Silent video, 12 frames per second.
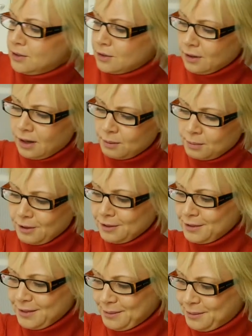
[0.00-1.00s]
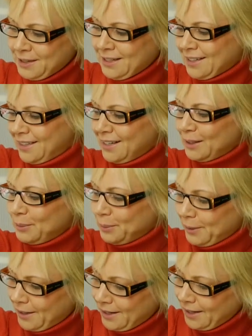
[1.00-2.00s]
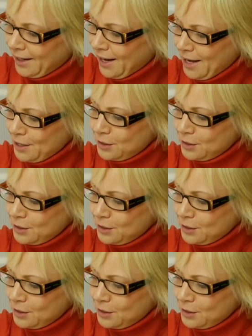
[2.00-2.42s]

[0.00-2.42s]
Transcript: so I'm going to read it that way.